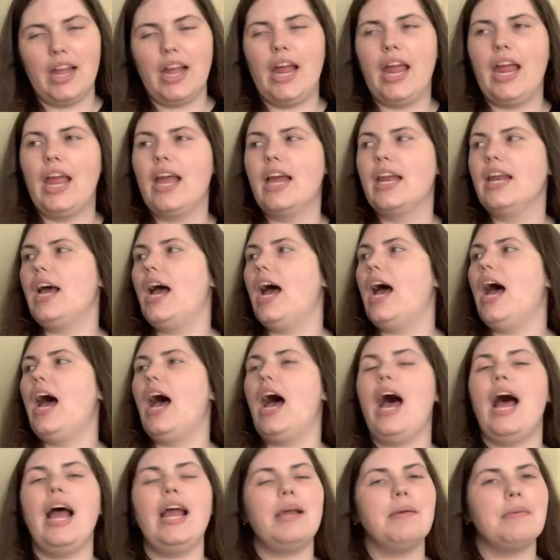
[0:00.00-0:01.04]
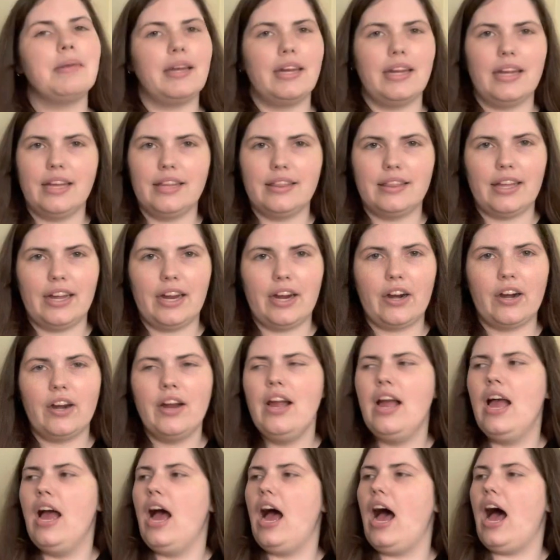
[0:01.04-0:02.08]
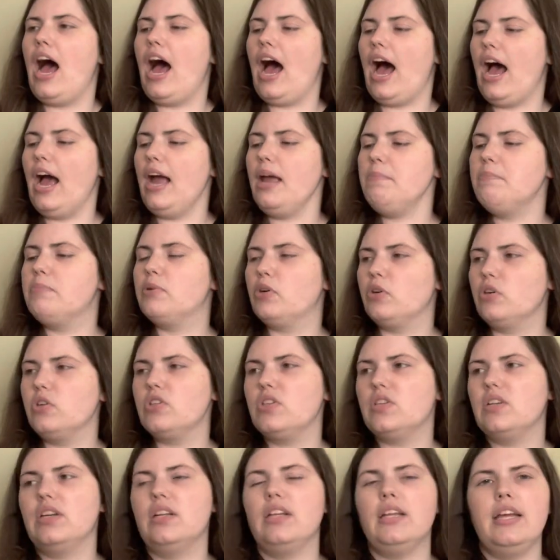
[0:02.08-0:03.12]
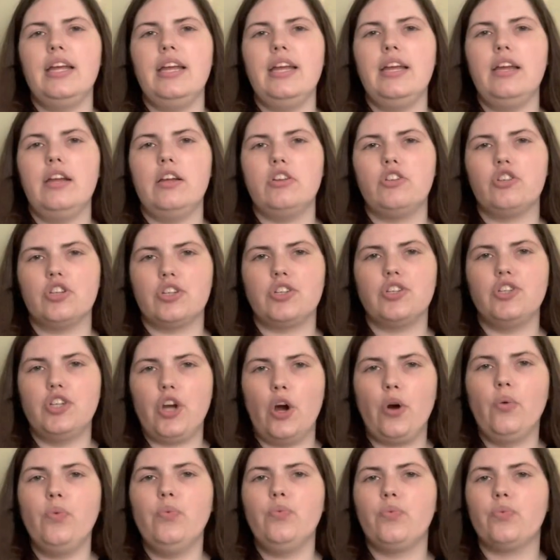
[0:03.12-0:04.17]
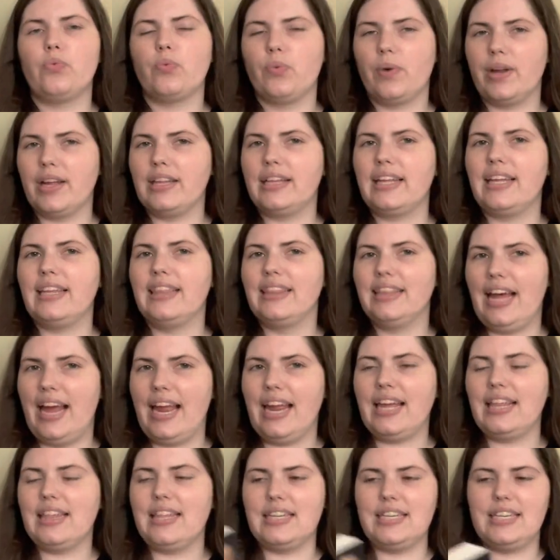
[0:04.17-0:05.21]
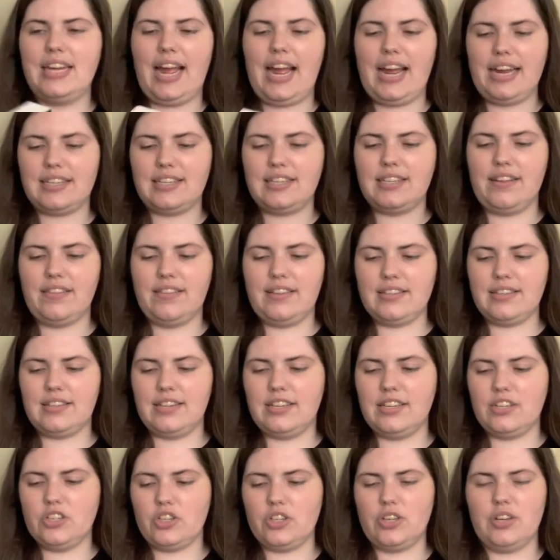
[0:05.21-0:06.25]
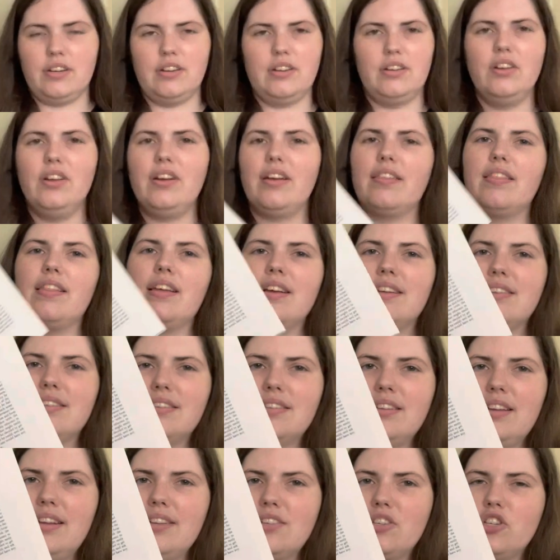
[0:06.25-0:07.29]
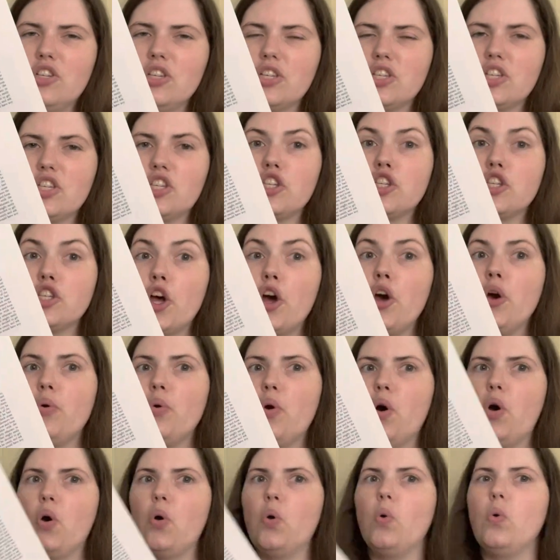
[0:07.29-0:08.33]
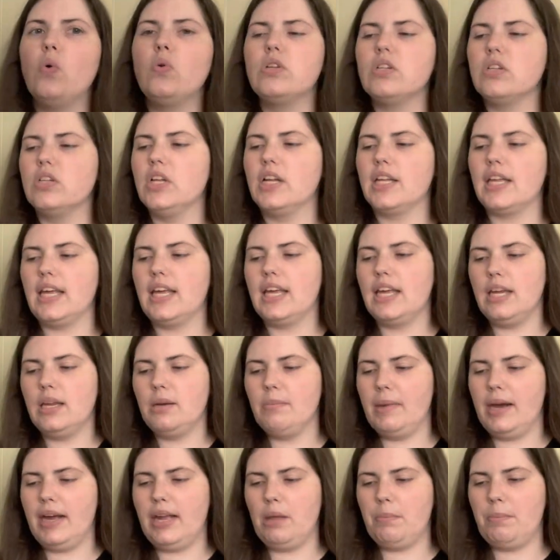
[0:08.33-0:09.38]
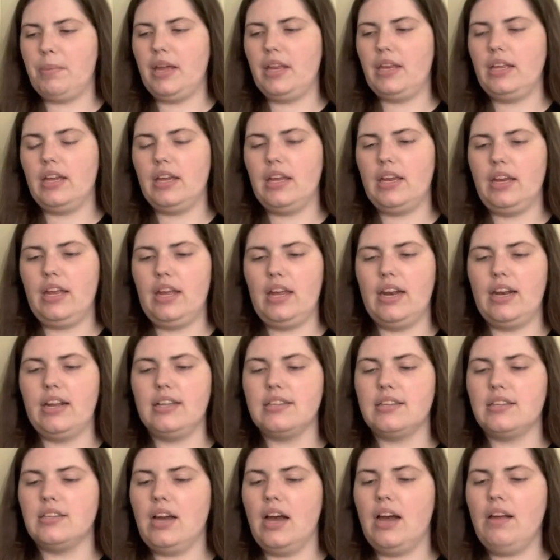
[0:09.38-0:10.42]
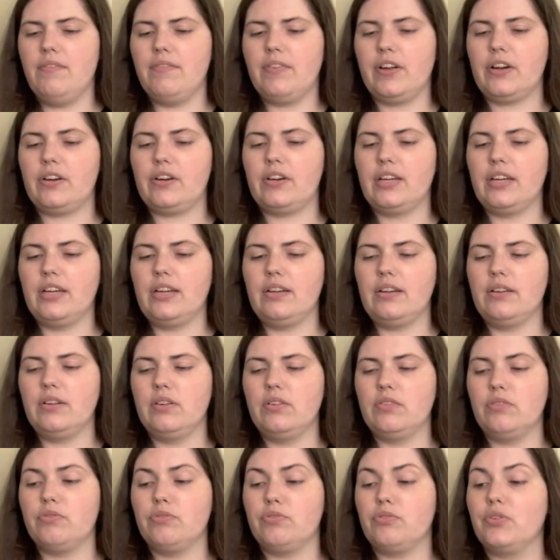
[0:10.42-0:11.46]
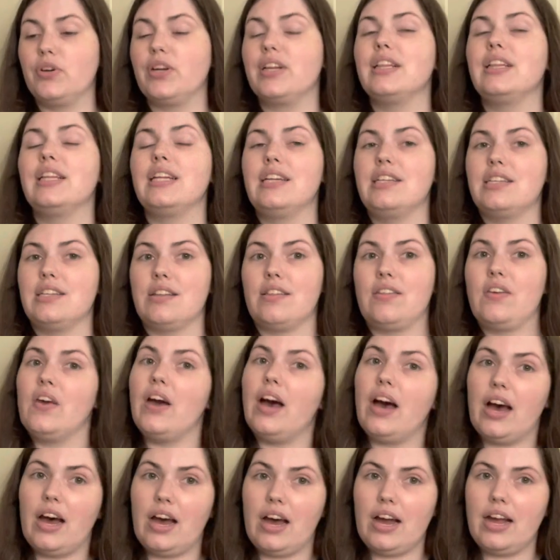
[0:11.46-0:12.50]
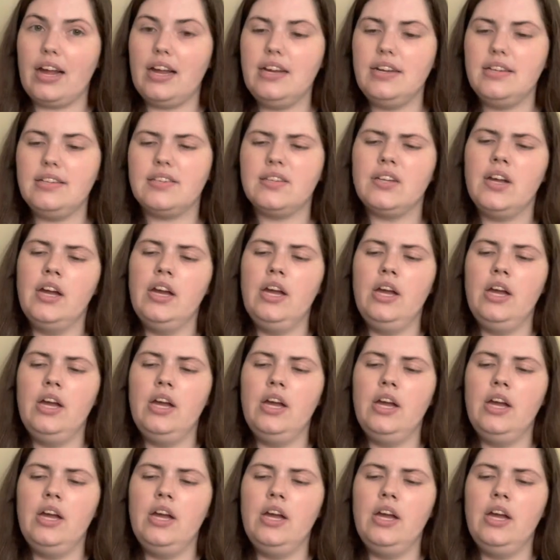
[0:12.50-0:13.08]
and I am gonna get there. I personally just don't really like the text in this edition. Look at this. It's just so old looking in my opinion, and it's not very friendly to the eyes,